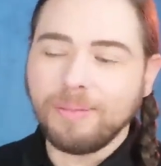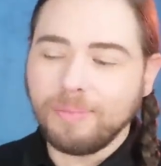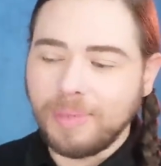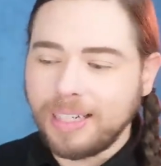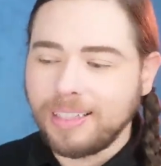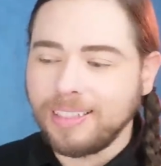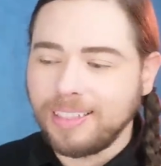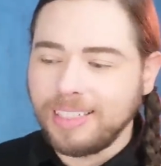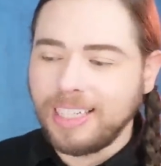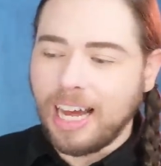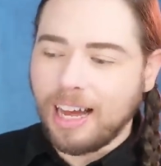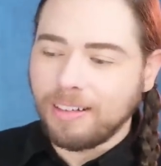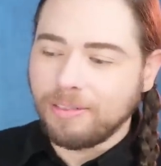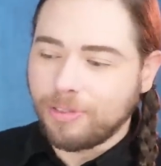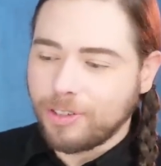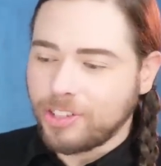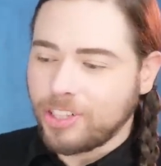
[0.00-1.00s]
But
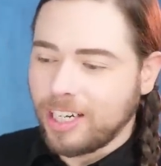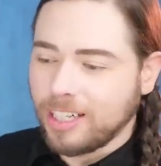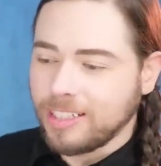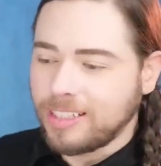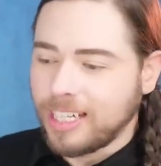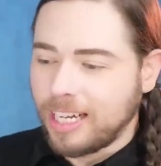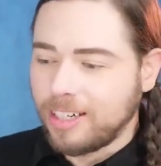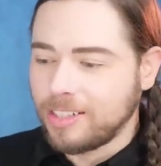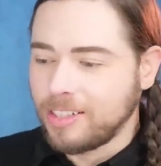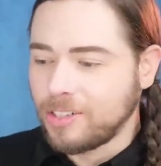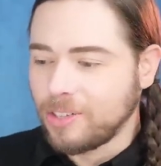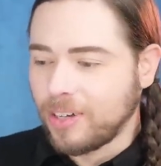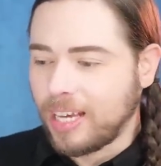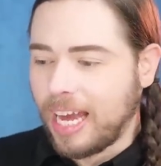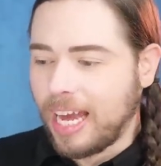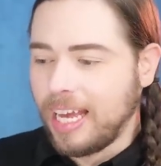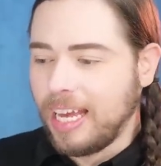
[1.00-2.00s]
yeah, for Chanel standards, it's
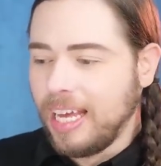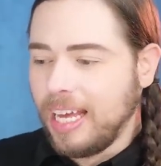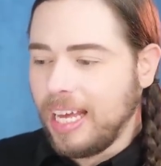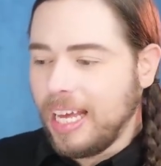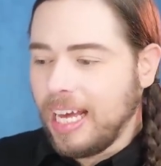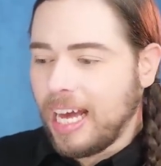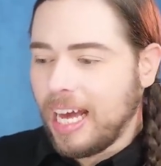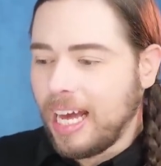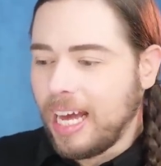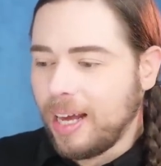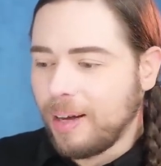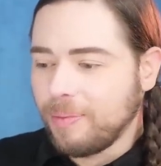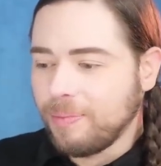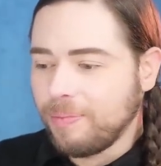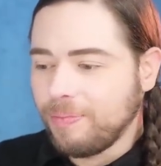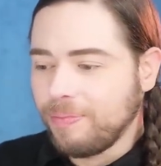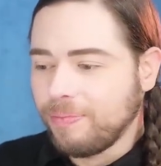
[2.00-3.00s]
okay.
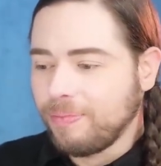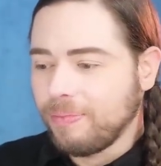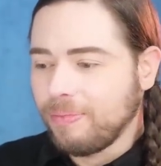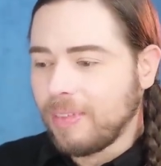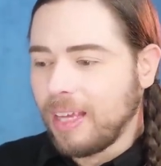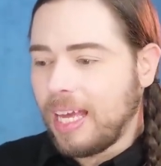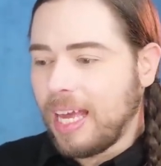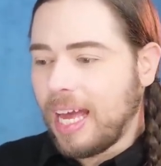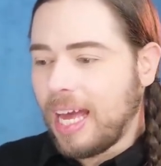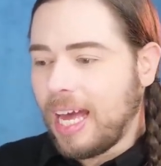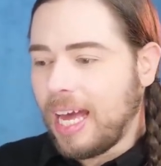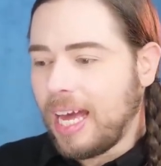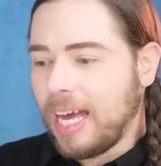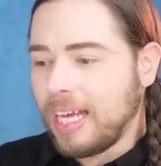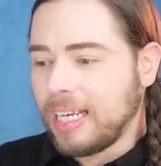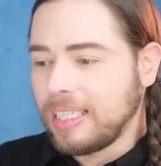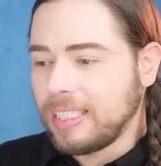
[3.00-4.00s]
And
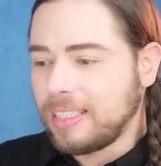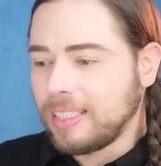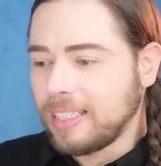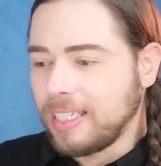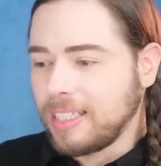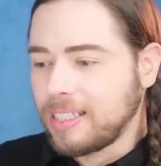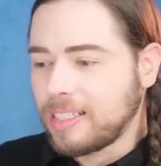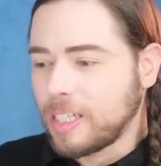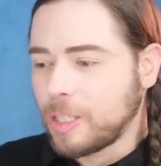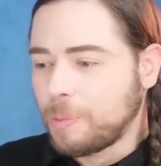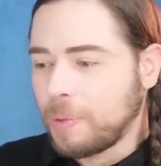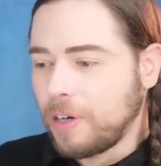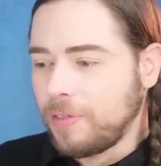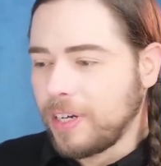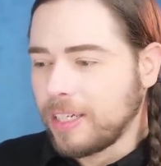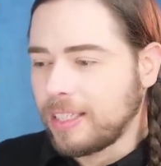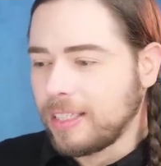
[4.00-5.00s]
Lisa says,
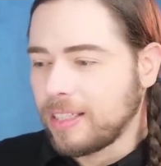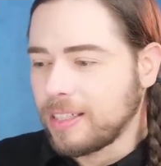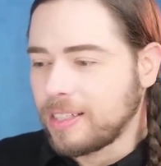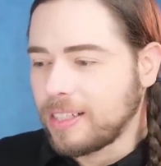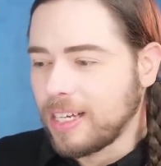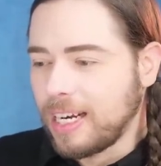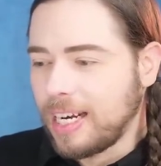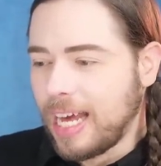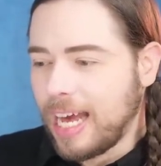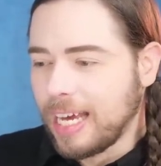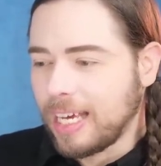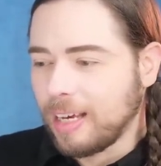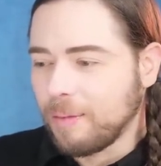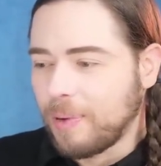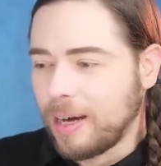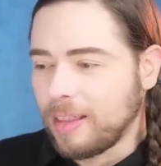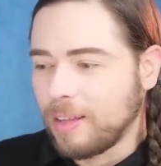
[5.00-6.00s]
perfect in the sun
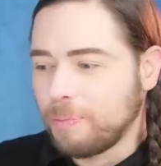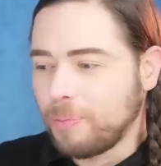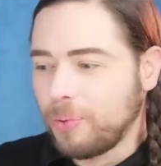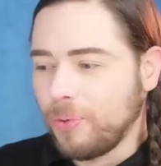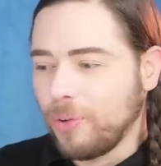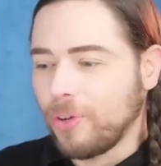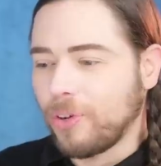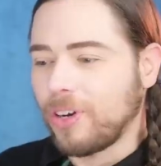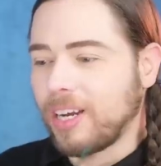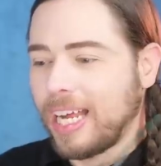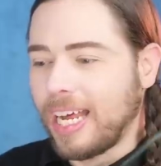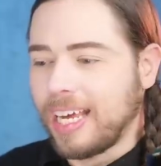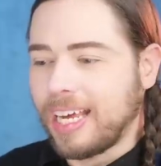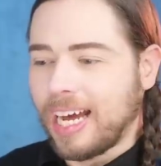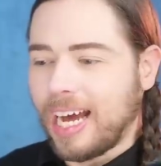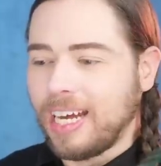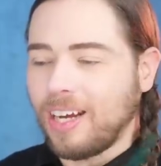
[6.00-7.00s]
hanging by the pool or
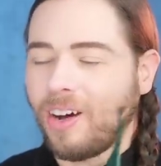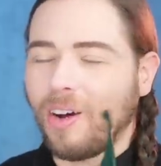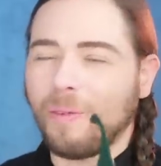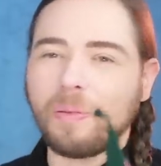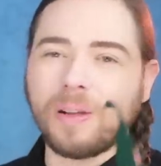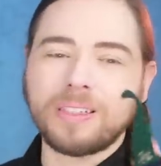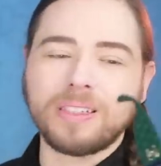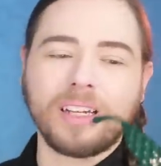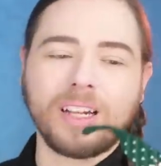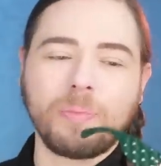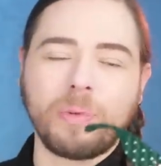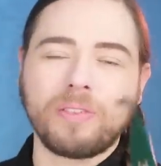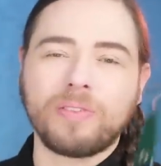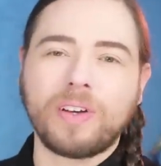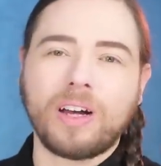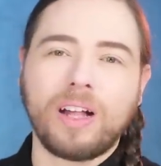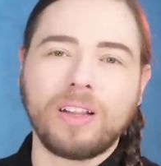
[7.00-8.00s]
lake. I know, plus a little bit
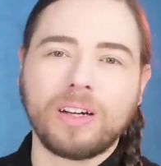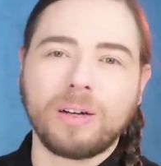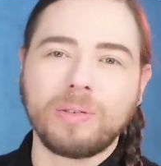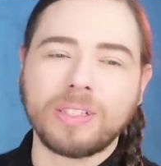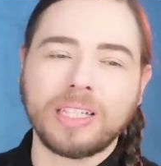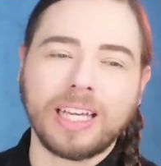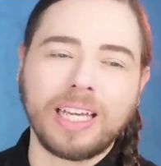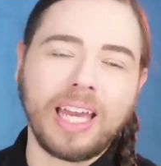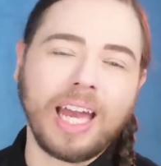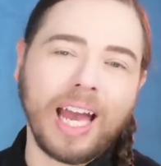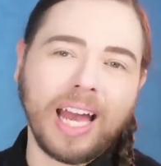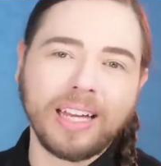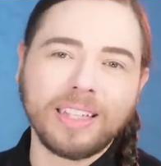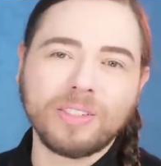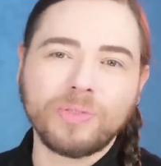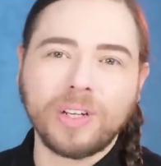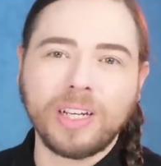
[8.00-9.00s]
of color. I was like, yeah,
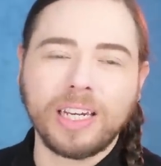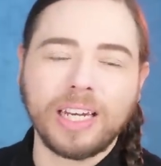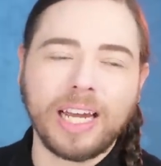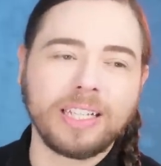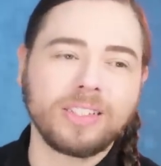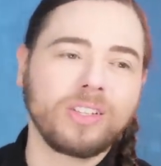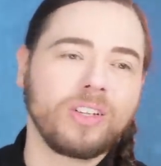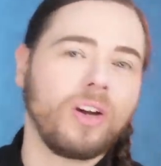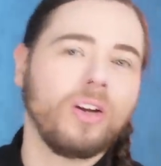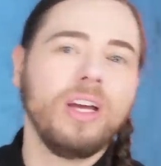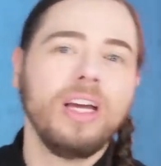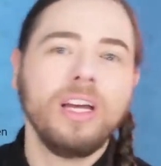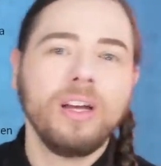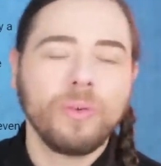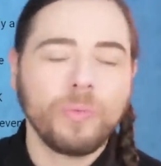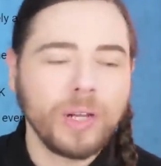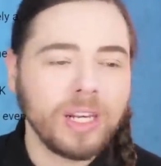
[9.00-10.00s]
it's really nice. You know,
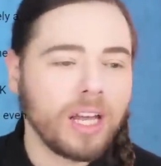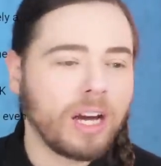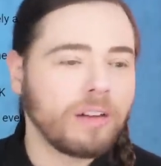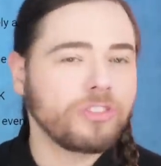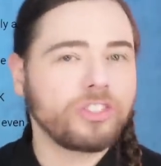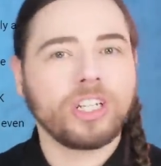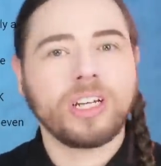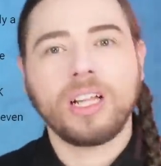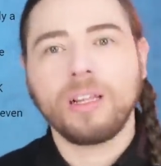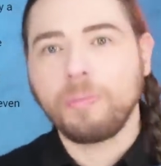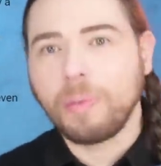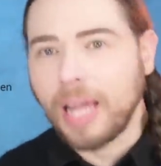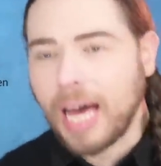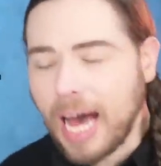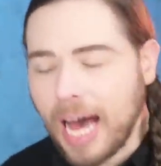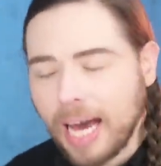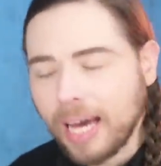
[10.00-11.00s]
we love Chanel
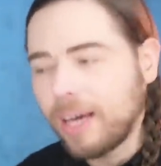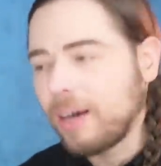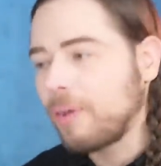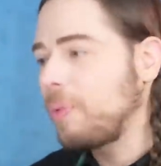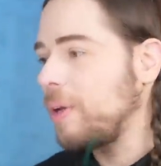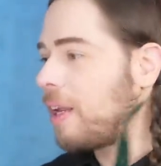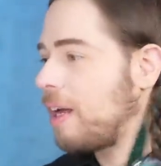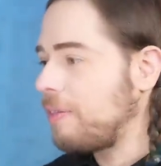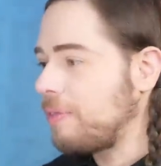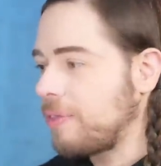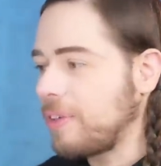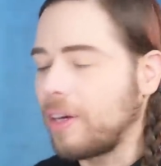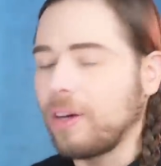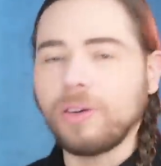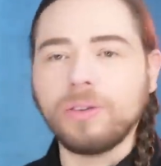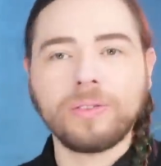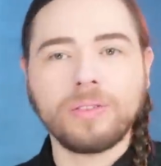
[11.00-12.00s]
black. We love,
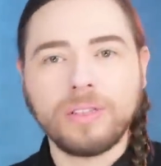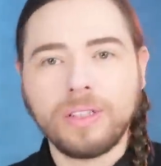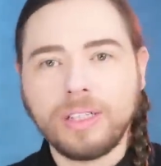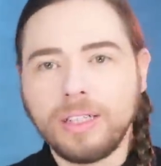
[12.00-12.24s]
you know.